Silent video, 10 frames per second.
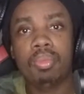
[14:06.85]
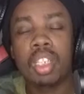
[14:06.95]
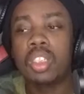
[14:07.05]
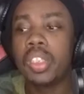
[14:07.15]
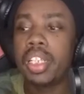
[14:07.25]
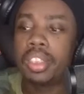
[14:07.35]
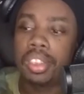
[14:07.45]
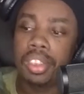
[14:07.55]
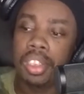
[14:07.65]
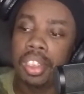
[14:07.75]
So
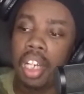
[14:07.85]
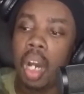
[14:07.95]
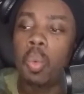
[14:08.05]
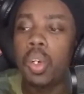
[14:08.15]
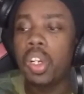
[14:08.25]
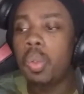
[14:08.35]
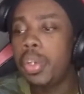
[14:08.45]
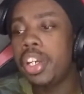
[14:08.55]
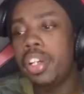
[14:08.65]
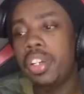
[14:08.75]
it's a world
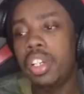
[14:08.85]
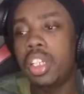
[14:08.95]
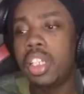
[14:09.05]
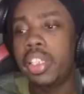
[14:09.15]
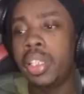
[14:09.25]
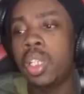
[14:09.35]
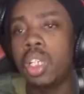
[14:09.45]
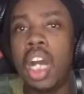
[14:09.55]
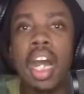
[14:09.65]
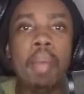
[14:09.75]
where, you
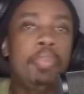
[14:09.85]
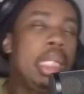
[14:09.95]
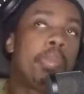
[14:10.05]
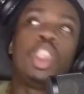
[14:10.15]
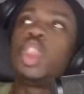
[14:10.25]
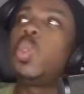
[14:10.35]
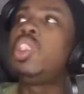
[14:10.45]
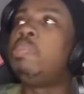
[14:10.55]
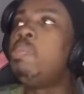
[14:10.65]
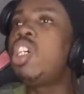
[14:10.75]
know, people
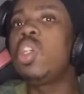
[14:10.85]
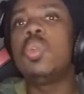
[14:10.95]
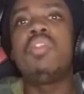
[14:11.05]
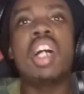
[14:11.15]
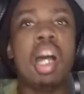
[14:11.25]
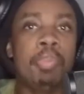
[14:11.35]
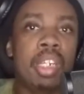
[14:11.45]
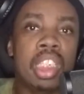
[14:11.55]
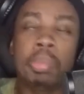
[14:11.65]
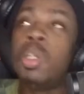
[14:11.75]
choose money over
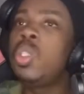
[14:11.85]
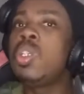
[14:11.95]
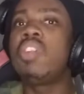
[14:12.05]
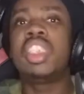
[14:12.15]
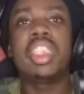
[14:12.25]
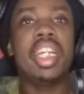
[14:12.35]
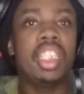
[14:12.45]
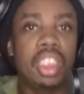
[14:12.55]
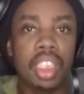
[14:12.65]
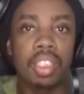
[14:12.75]
happiness, money over
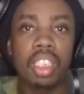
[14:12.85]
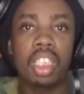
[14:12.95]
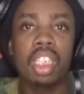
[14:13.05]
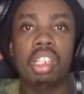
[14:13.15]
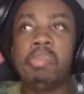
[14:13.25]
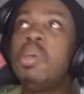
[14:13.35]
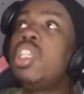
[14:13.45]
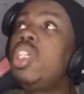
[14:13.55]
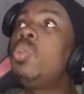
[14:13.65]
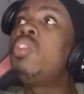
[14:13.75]
sanity,
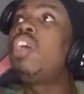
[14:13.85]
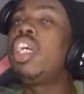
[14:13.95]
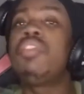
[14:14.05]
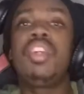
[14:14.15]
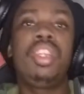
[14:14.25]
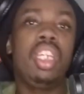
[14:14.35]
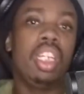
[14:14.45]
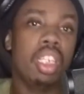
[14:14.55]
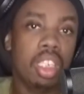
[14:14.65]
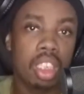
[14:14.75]
money over
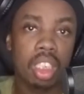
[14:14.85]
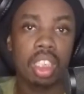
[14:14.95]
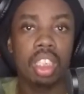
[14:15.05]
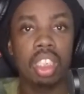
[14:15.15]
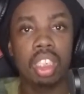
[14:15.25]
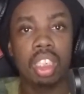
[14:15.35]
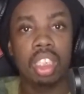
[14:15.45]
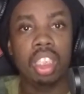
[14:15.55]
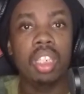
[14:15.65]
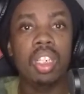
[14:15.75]
everything.
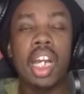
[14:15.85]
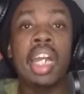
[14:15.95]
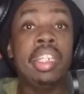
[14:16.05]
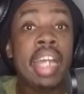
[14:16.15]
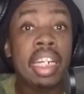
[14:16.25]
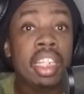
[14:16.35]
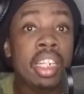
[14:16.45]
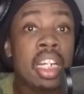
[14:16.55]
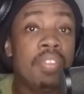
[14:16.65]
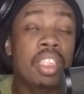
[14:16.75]
You know, and that in
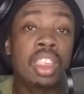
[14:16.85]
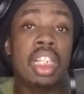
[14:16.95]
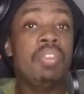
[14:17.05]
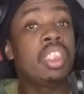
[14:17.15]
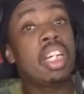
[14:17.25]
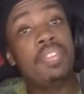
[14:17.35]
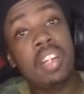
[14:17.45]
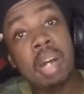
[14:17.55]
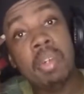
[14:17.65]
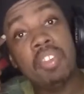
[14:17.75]
and of itself is a
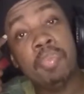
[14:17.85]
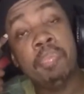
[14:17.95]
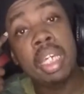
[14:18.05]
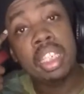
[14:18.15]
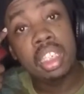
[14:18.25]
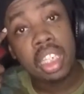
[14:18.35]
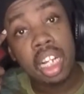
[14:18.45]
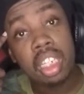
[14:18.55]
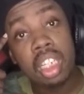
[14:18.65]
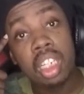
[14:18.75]
form of
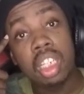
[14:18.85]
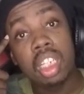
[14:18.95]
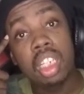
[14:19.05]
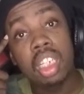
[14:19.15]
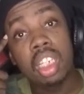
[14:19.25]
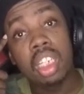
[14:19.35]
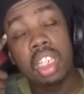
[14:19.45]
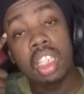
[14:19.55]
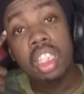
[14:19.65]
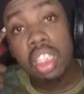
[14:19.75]
mental
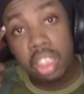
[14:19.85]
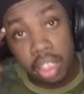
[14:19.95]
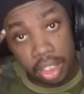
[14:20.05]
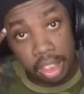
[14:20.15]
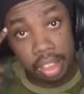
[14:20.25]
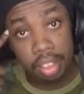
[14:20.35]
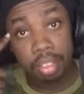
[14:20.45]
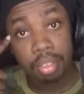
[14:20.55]
illness.